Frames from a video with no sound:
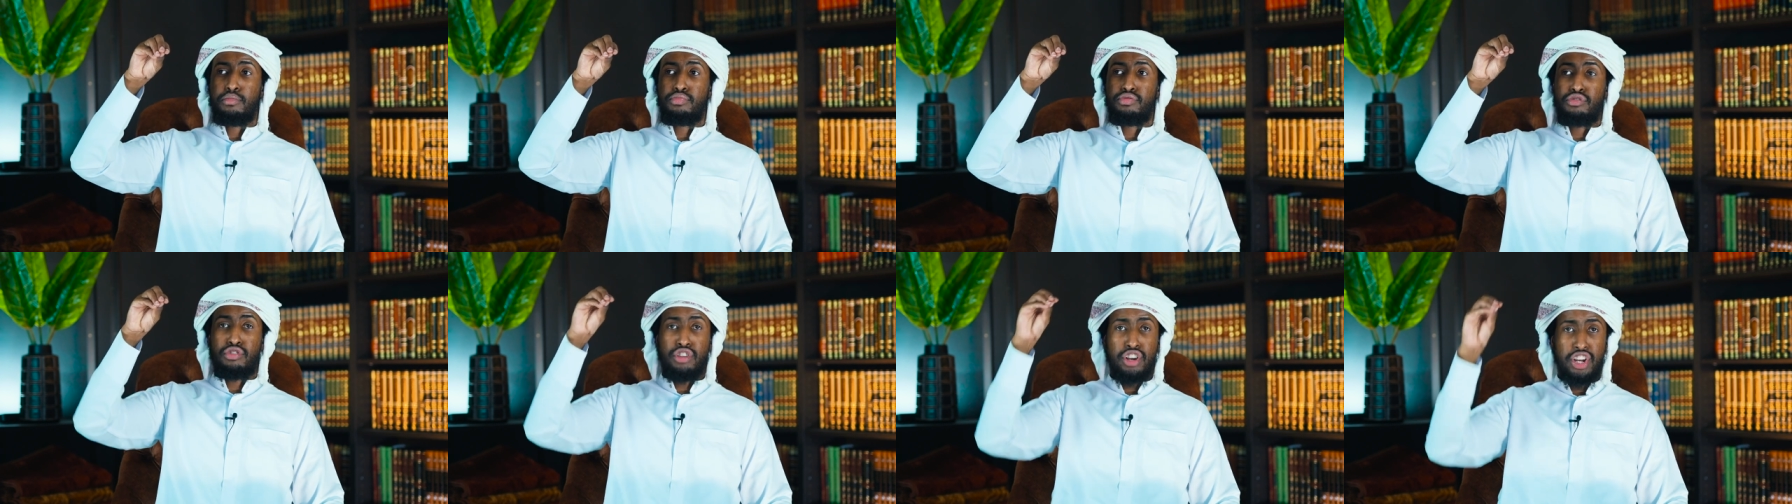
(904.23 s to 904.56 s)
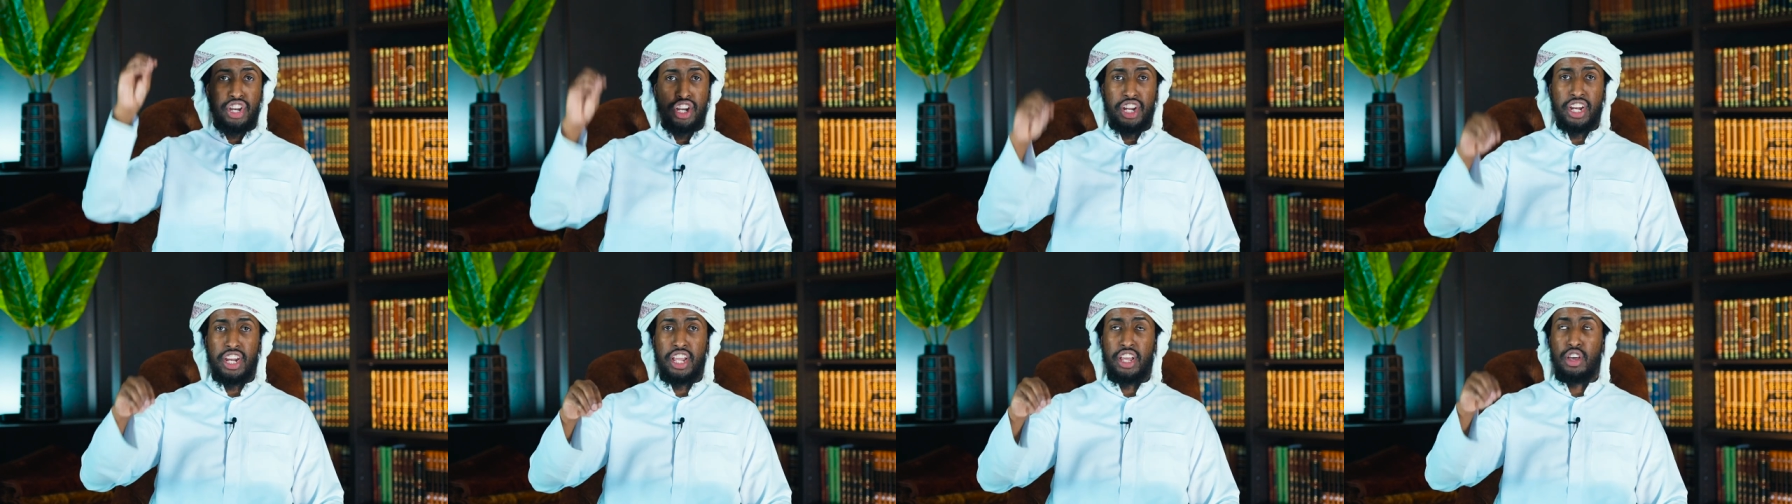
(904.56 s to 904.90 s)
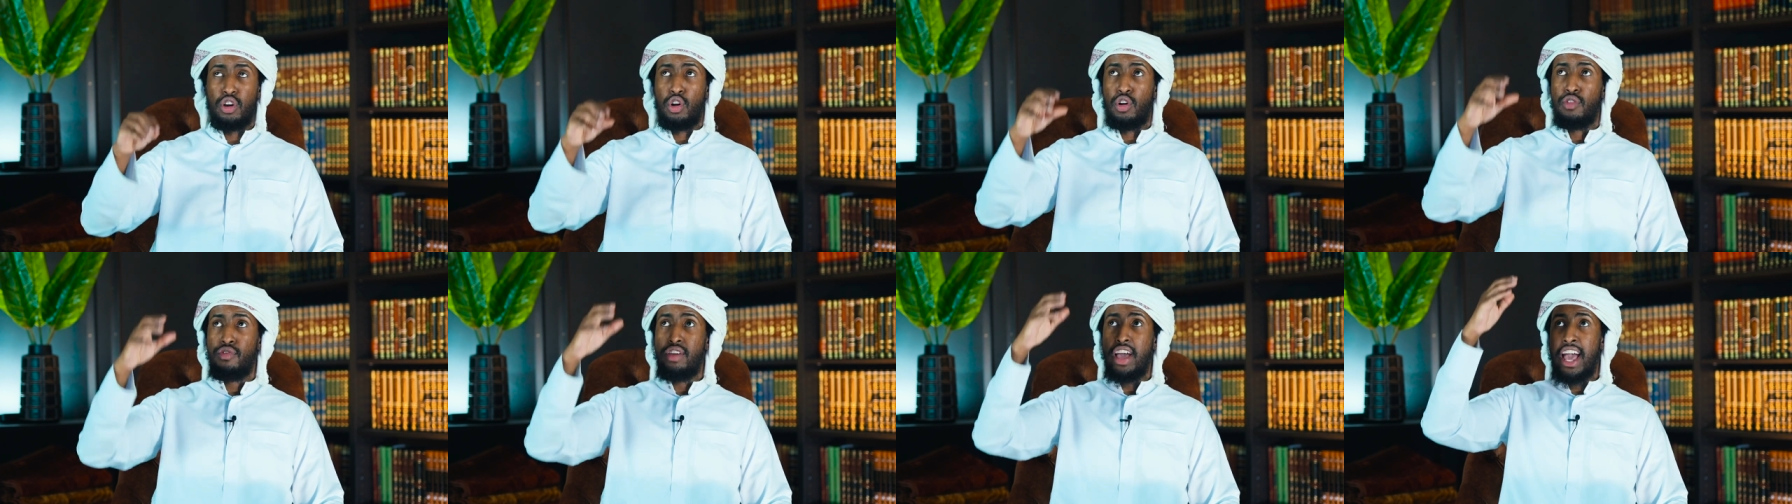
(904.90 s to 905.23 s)
progeny
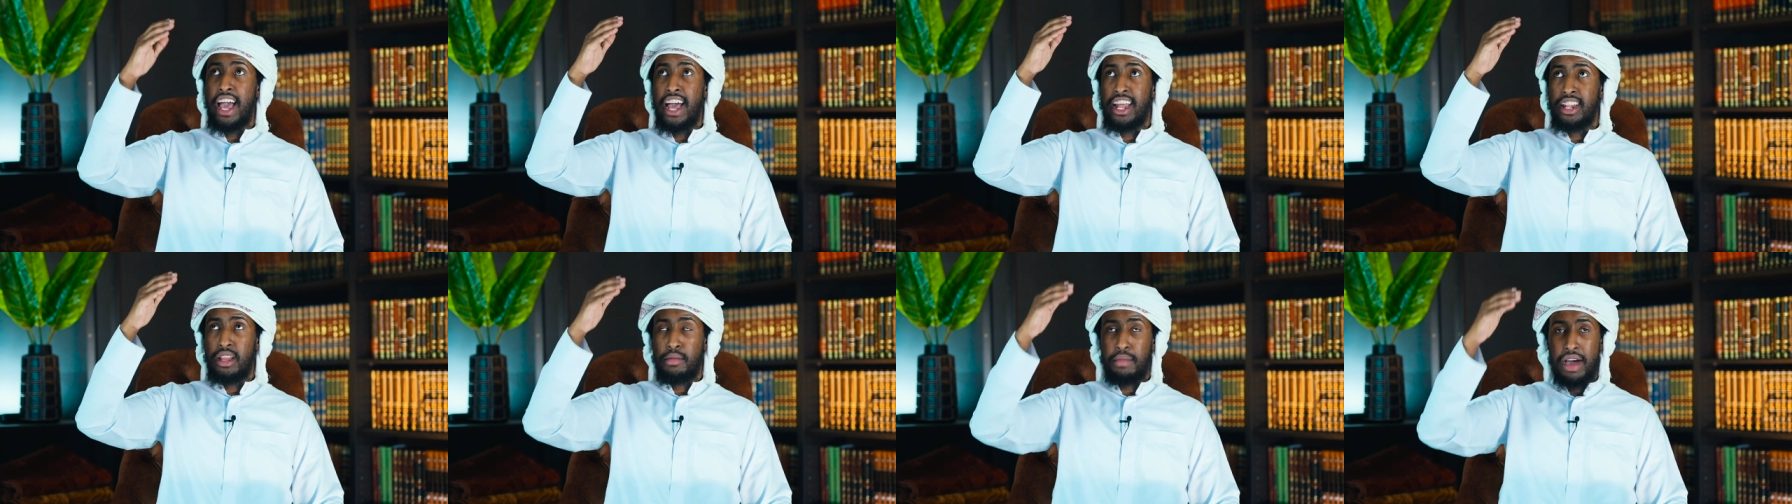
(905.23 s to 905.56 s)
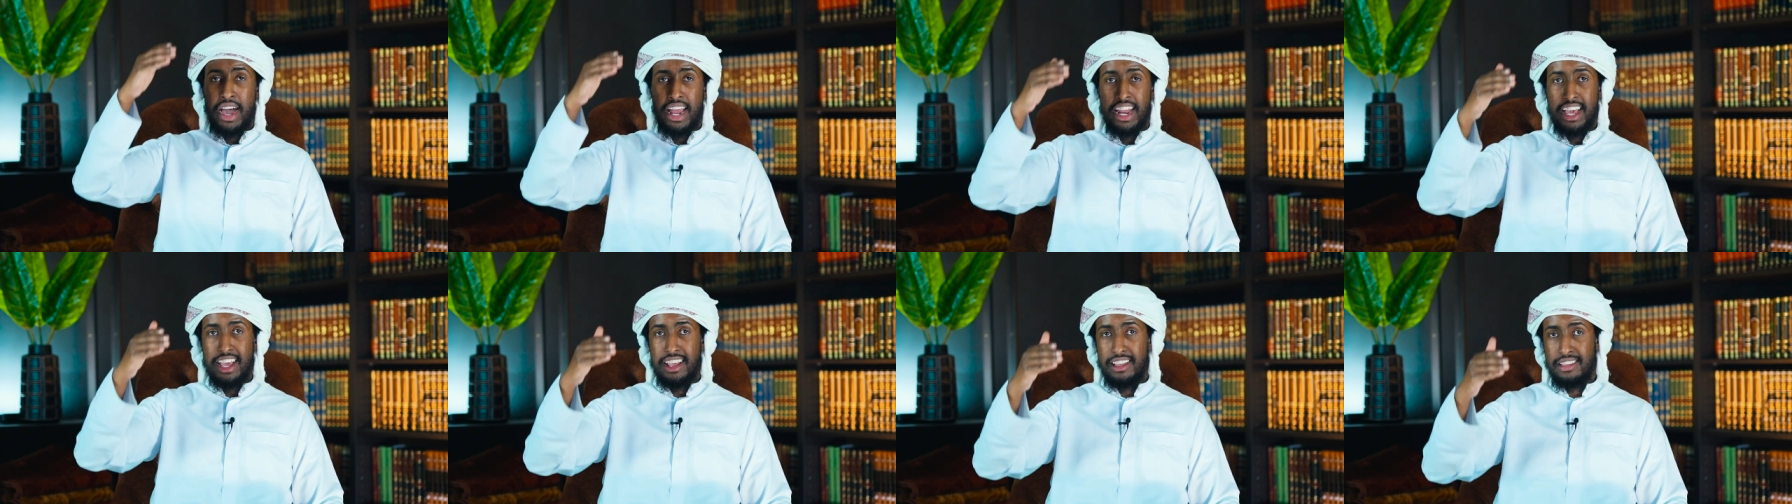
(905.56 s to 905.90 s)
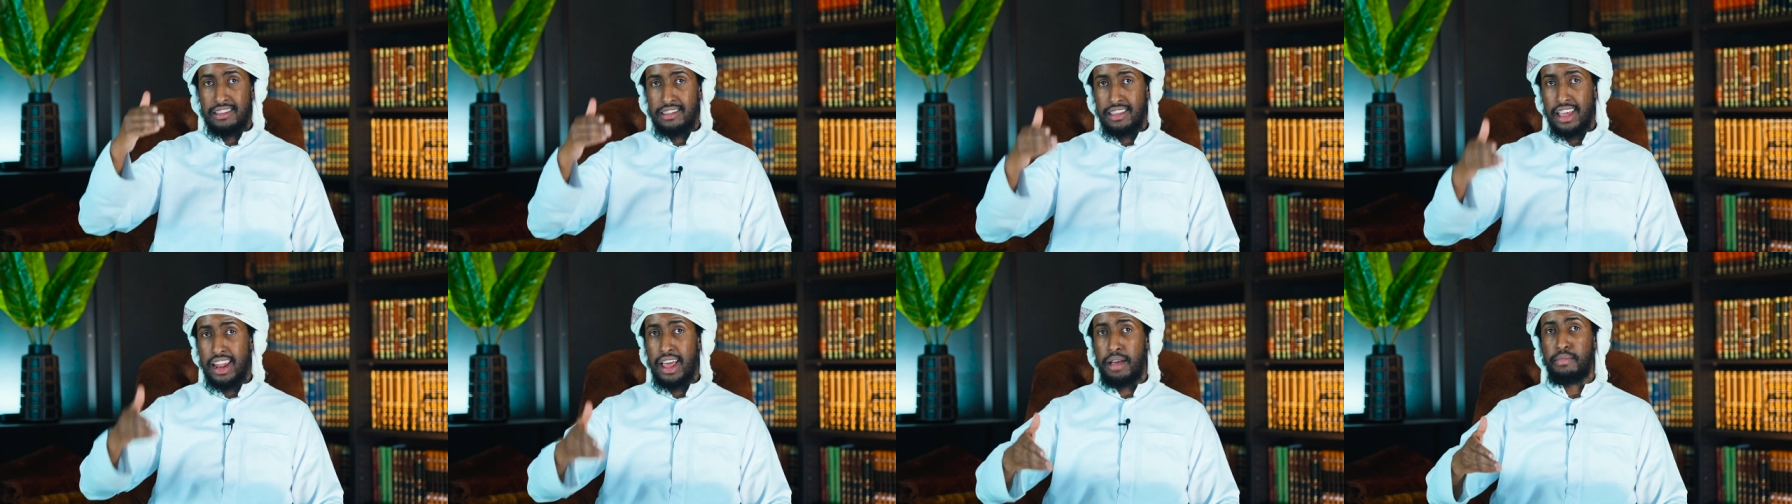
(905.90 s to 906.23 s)
of Adam alayhi
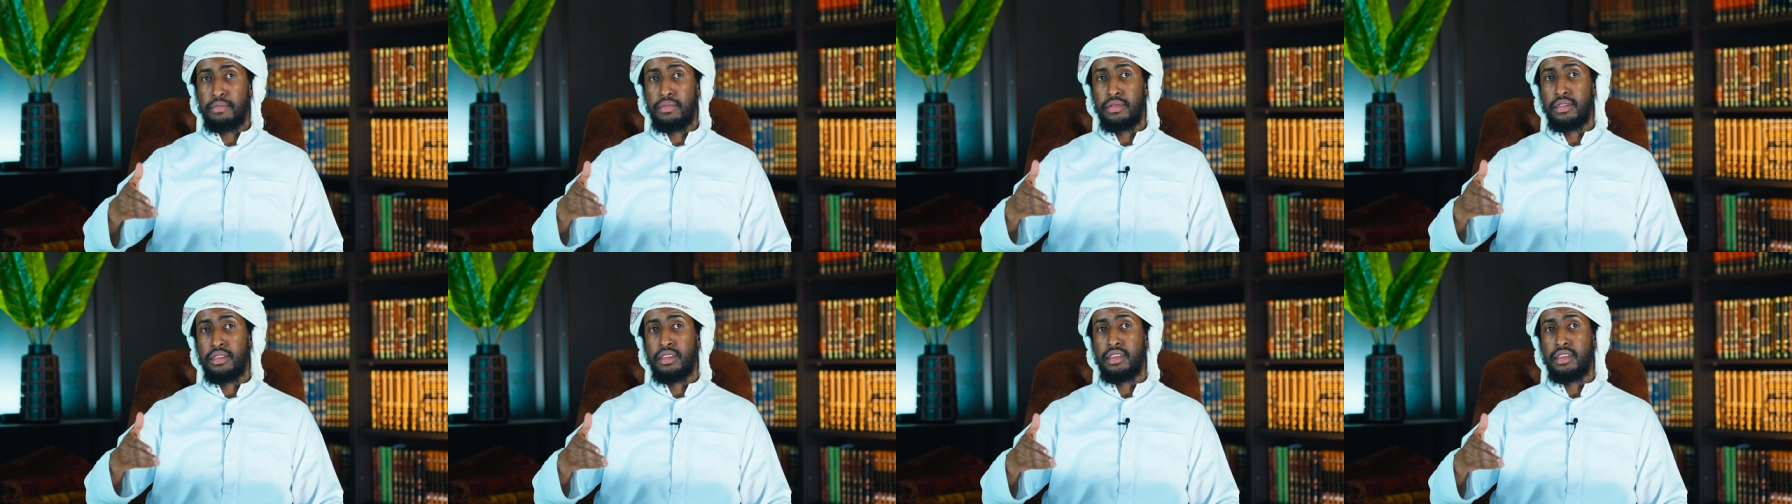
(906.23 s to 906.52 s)
salam.